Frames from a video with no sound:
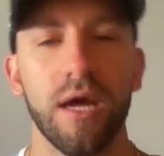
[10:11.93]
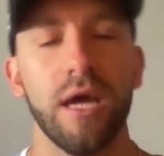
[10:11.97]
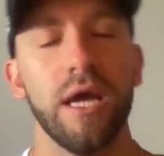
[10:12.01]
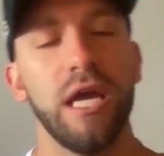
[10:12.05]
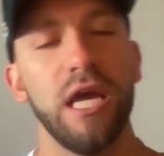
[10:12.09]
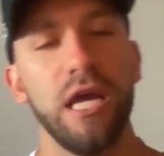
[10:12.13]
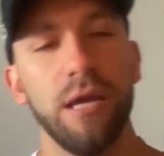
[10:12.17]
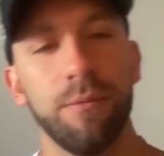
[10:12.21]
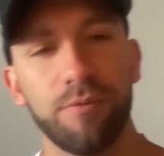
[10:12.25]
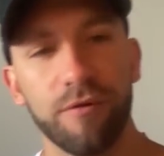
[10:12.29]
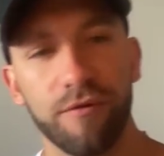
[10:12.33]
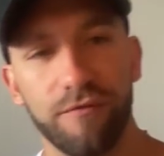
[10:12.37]

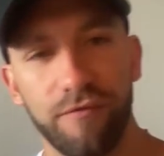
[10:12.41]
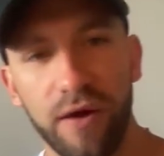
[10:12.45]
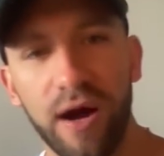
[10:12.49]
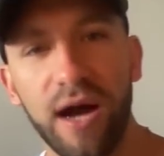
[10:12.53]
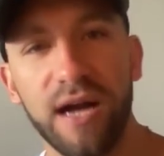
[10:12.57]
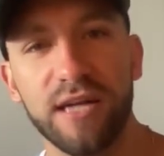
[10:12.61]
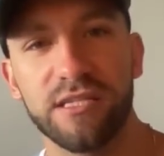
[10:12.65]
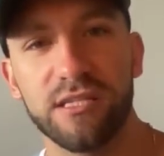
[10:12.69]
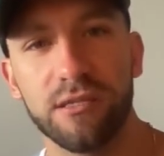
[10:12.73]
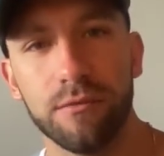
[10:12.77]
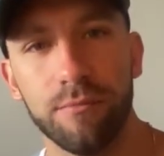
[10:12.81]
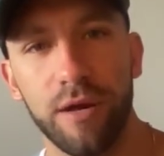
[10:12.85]
He
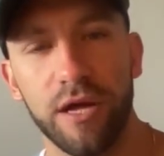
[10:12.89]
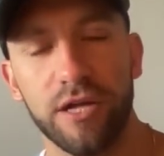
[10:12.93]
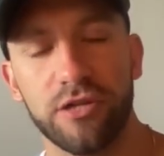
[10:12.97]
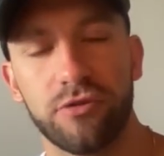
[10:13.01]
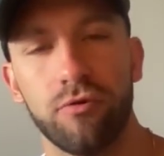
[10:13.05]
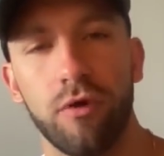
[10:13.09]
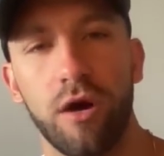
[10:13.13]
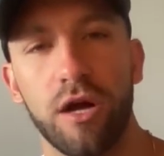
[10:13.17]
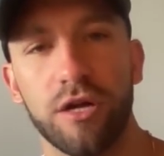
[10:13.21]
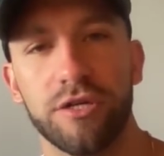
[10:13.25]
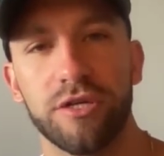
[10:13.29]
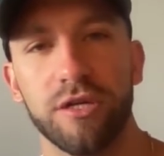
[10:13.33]
provides some edge
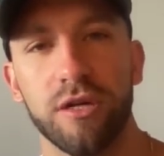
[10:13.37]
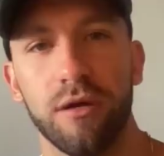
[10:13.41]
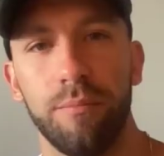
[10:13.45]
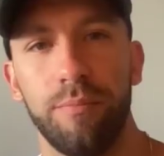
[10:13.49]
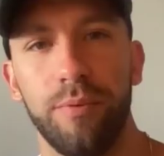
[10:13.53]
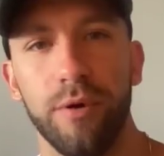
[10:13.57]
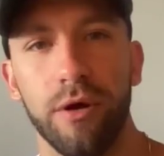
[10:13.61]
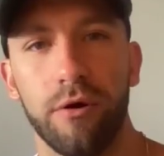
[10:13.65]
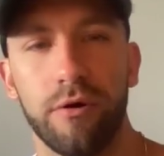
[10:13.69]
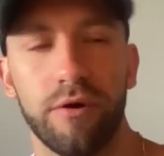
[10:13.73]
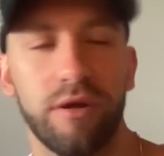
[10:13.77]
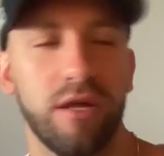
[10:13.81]
rushing
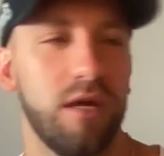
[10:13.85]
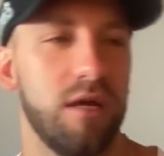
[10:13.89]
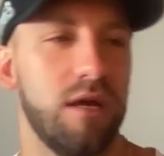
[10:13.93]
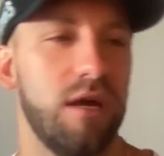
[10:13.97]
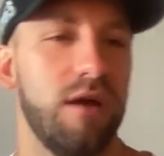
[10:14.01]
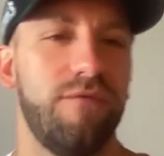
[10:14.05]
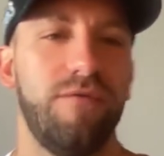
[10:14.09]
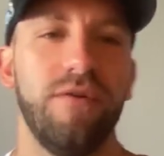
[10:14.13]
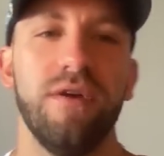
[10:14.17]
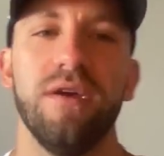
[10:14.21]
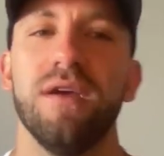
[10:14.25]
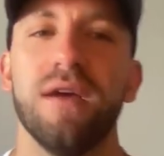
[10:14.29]
ability.
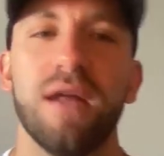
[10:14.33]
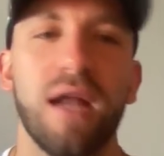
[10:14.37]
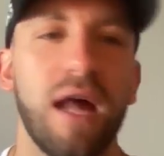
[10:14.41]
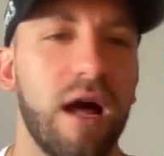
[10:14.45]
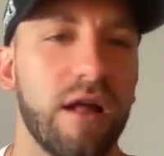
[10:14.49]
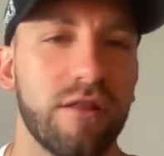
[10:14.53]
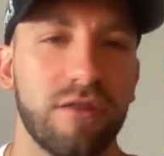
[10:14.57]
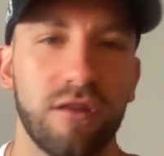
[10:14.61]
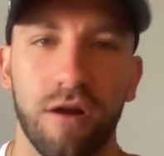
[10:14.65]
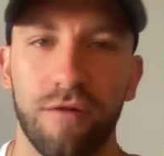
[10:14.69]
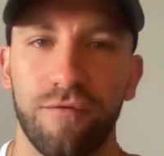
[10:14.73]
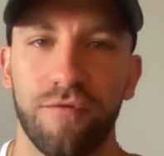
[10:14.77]
If he can get
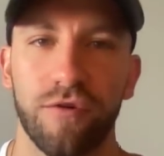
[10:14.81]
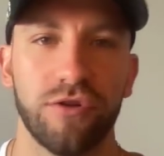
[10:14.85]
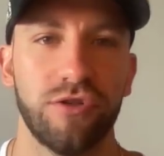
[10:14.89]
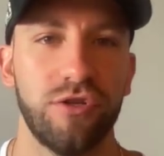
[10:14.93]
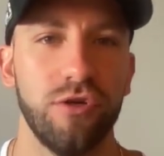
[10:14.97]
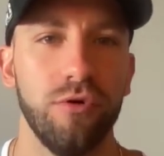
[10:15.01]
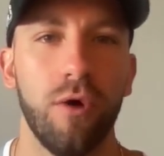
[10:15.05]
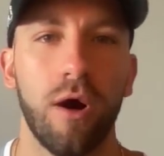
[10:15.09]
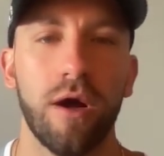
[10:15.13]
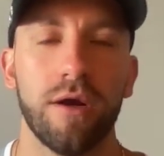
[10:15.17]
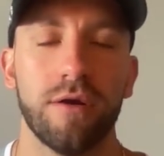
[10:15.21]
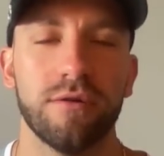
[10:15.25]
out there for
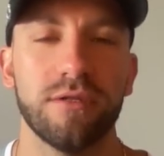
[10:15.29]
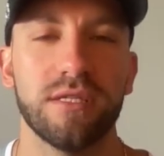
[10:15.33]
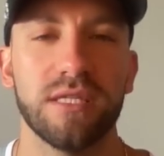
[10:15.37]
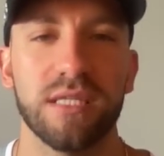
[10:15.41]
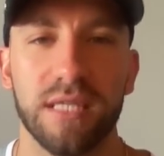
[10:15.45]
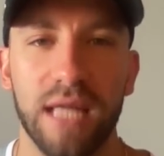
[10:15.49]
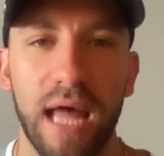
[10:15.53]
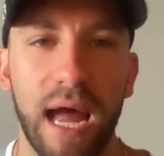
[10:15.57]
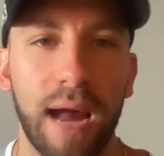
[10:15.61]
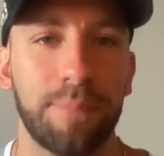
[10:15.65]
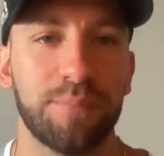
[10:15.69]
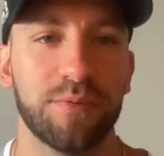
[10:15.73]
two hundred
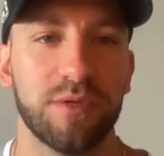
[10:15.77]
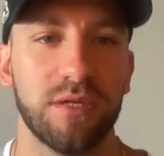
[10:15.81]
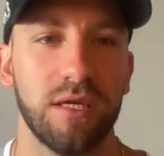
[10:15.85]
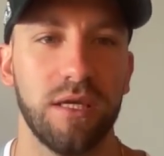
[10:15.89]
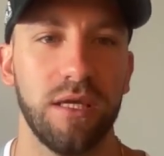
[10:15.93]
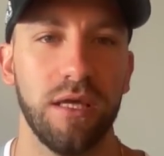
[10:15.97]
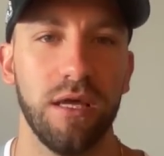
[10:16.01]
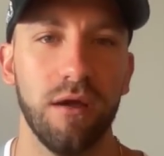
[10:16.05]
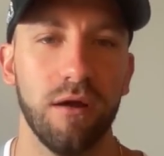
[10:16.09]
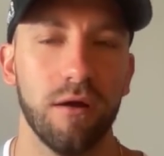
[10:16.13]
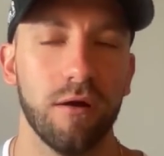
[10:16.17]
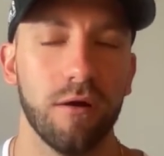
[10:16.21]
snaps a
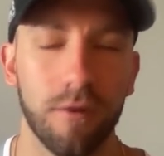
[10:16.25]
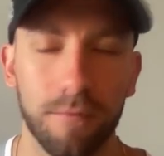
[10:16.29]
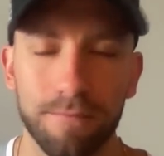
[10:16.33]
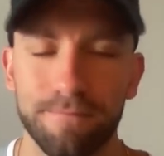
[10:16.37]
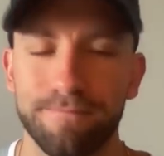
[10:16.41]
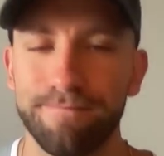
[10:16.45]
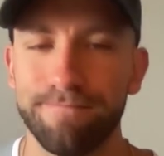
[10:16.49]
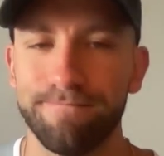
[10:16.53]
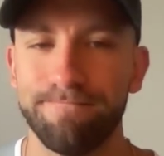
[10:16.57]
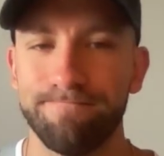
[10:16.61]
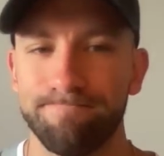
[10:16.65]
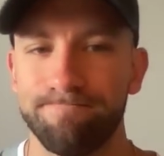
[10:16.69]

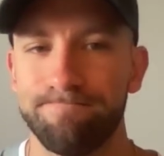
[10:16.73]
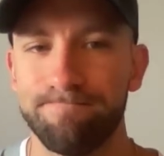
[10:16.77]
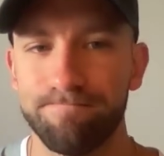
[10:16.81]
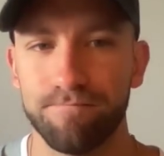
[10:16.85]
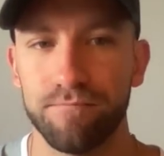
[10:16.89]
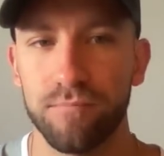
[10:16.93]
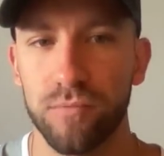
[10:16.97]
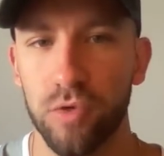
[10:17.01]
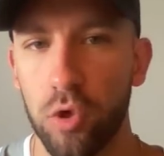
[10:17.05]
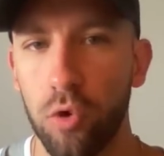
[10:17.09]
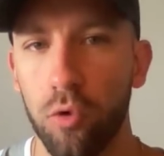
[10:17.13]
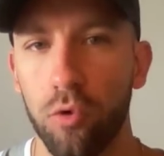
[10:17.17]
year,
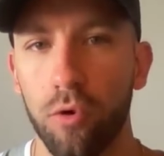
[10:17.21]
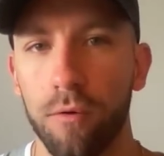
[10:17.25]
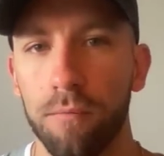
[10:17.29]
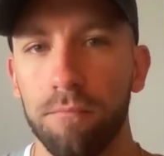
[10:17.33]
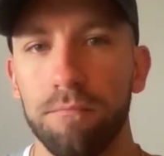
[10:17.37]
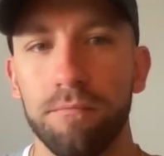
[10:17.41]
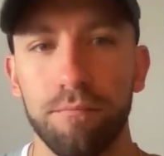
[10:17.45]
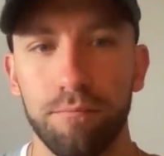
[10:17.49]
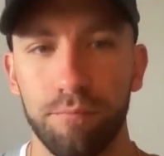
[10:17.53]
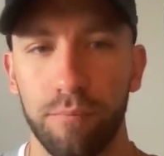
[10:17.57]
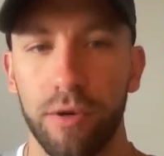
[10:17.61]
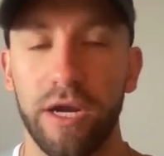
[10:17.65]
cool.
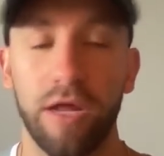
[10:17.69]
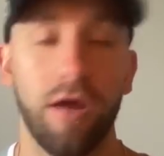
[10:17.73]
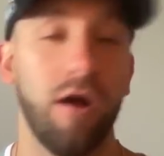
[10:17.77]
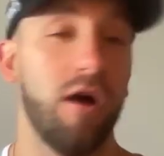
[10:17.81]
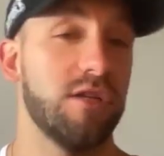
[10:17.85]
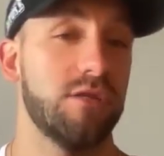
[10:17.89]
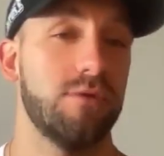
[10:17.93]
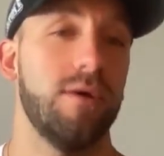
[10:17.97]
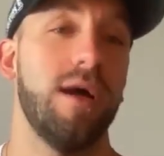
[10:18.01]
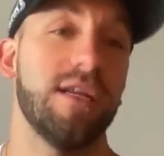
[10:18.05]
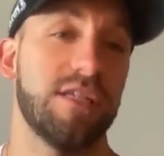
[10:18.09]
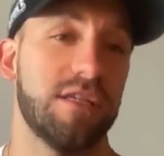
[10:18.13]
But he
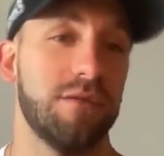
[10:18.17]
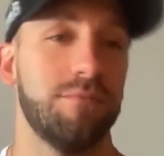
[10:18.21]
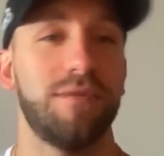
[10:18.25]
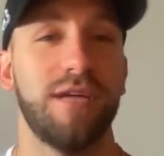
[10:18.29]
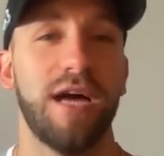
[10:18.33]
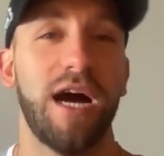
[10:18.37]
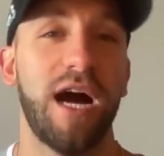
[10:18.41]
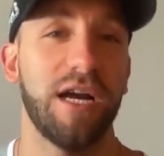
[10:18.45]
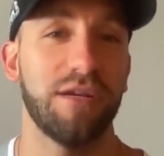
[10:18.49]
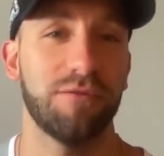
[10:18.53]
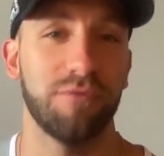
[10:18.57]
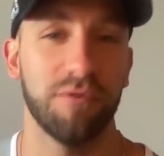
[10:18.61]
also has some
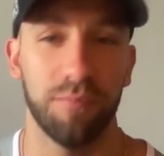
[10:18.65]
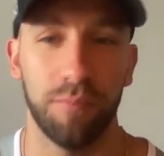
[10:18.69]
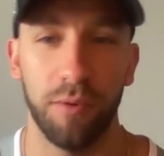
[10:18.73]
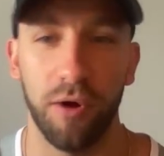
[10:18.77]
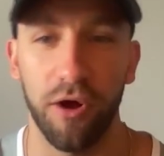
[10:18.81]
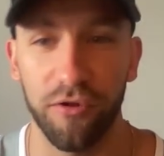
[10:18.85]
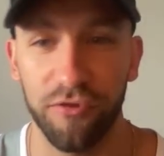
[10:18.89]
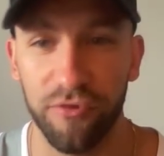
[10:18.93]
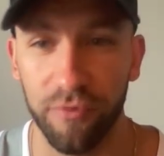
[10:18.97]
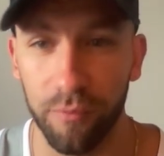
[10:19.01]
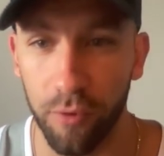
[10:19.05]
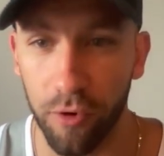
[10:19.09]
ties with
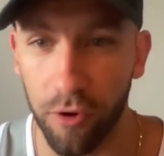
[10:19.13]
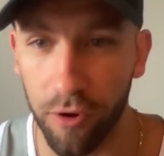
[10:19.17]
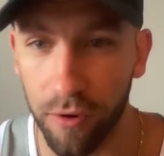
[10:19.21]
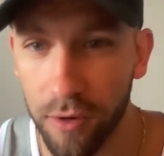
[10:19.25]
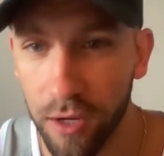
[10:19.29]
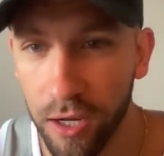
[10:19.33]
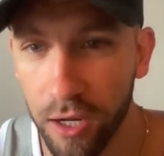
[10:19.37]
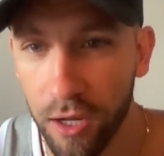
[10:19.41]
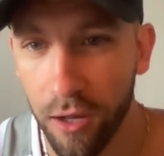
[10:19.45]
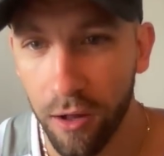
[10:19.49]
Baltimore.